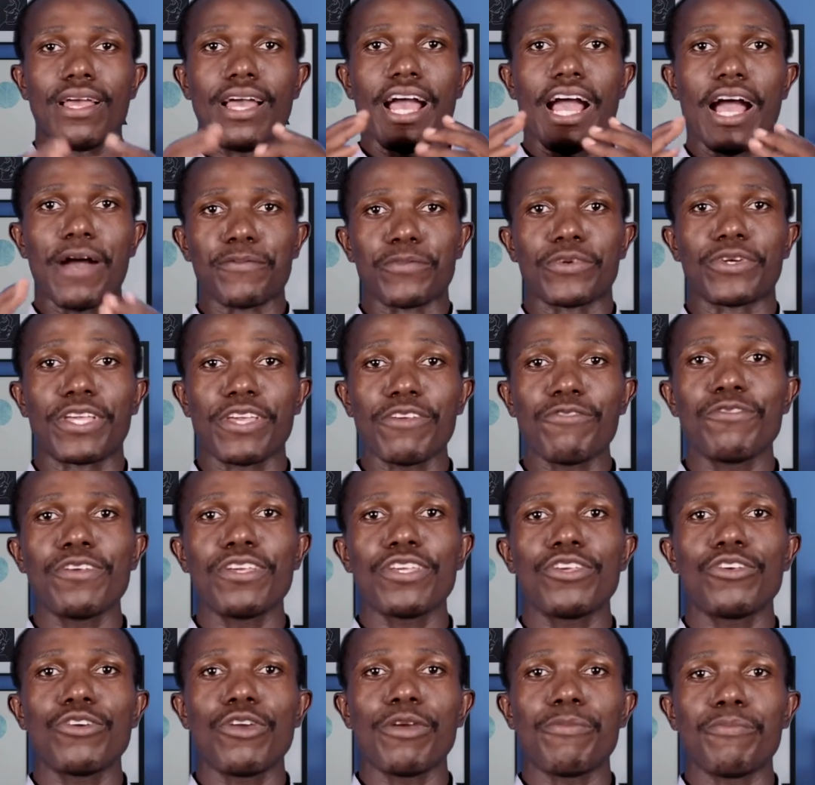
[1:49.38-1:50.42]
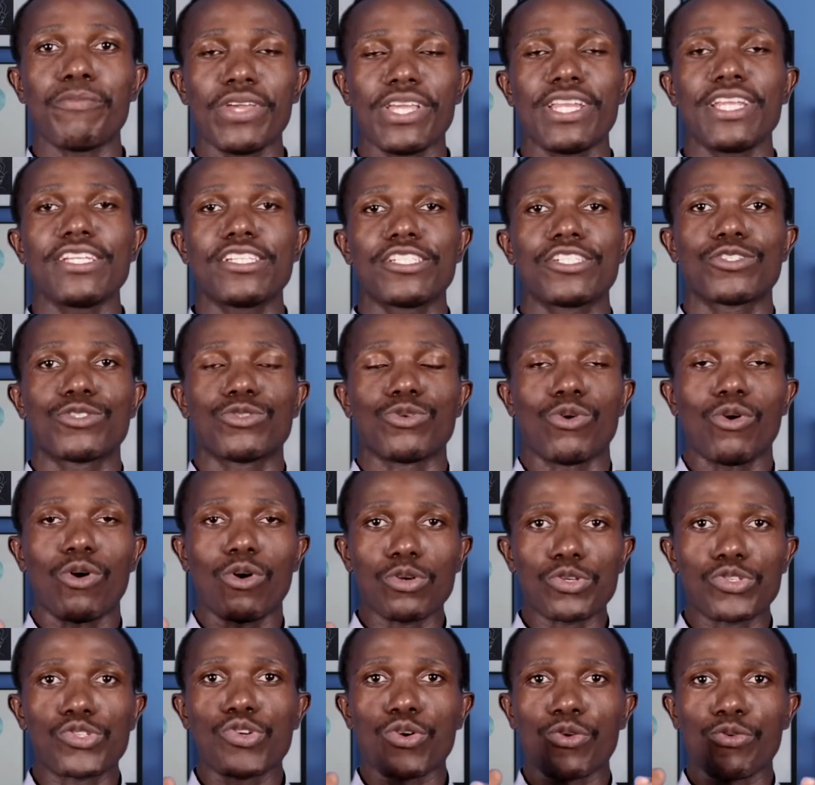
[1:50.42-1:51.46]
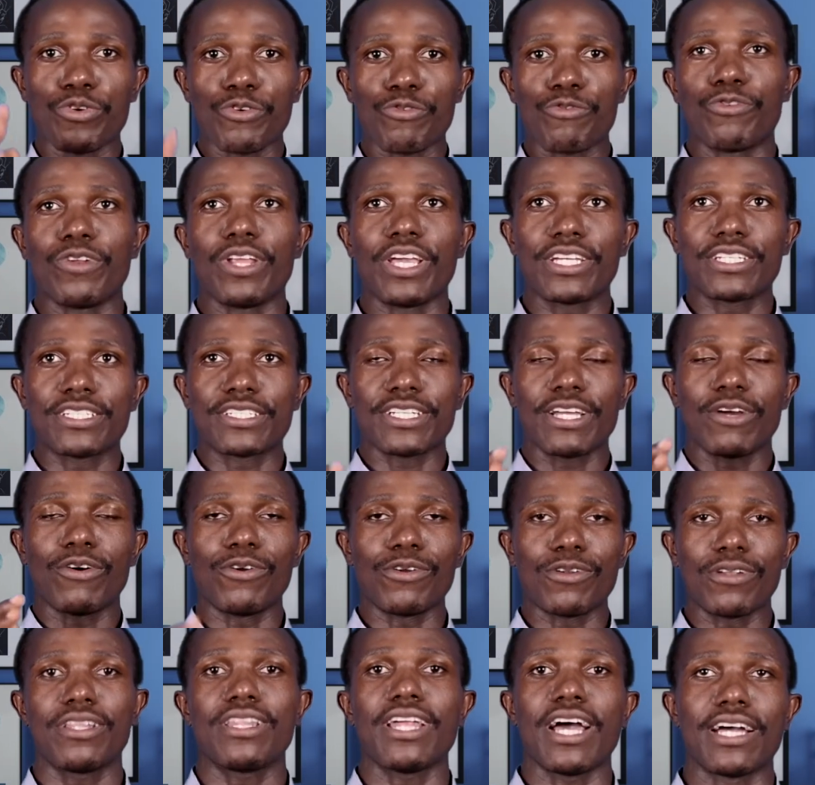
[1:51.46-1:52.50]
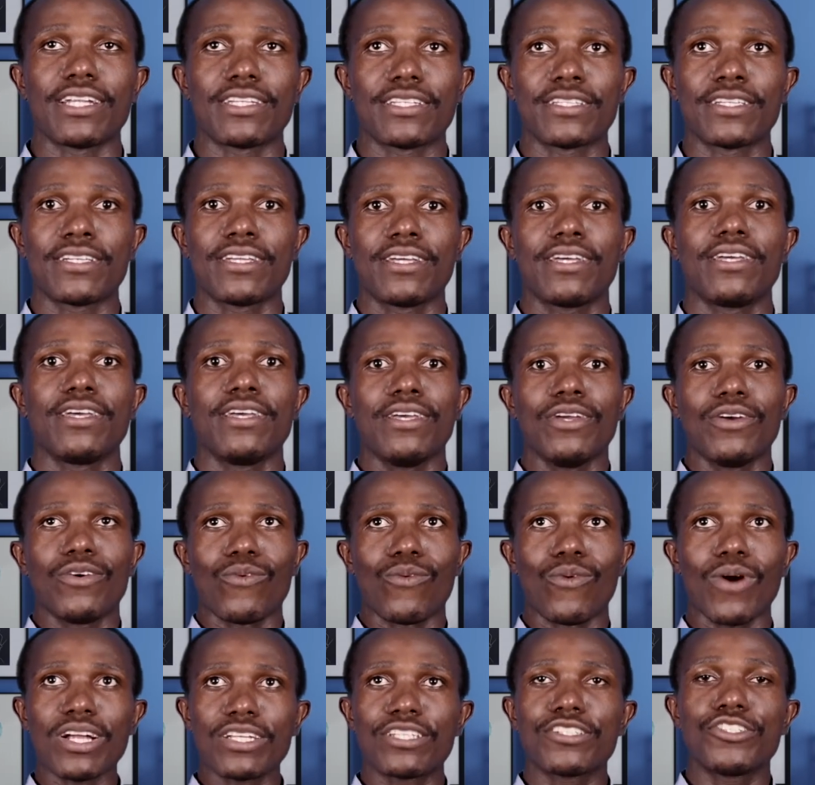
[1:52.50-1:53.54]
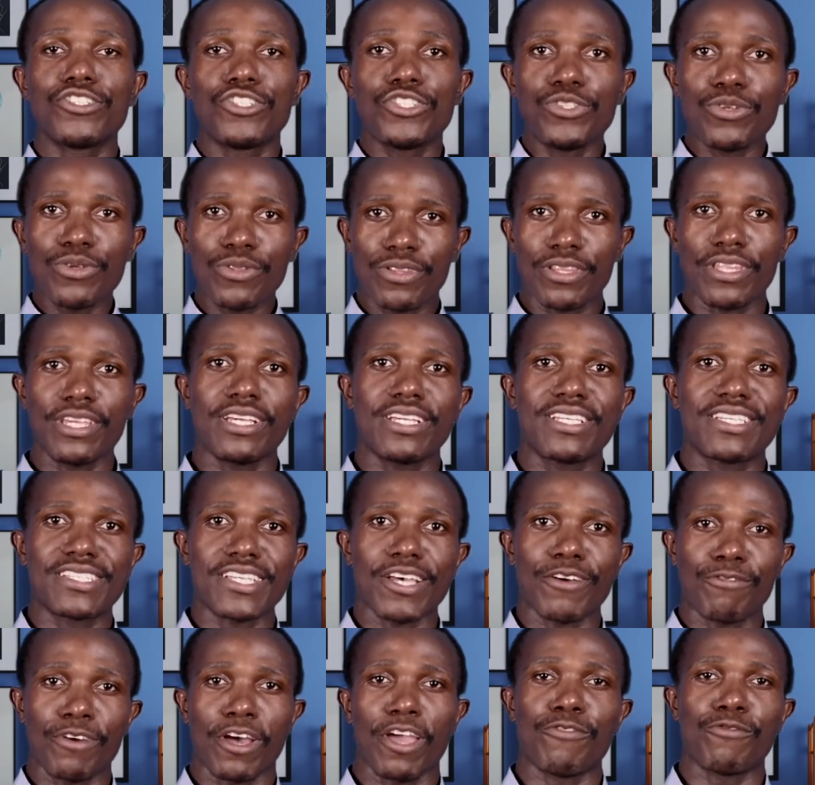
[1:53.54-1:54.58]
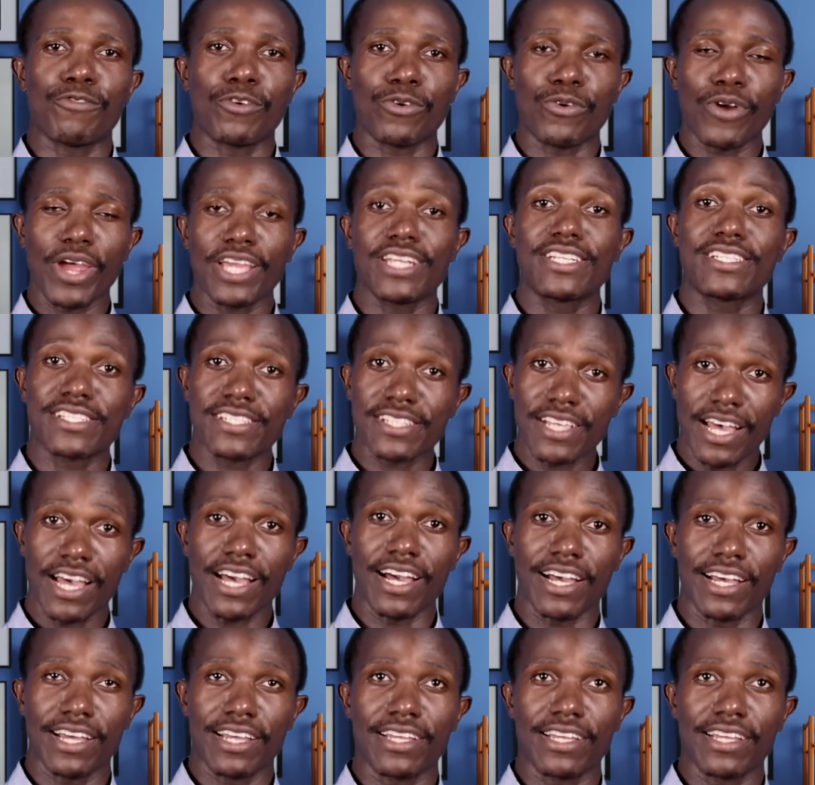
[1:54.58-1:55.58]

I'm giving you a minute to also reflect on that. What do you think survival rights are?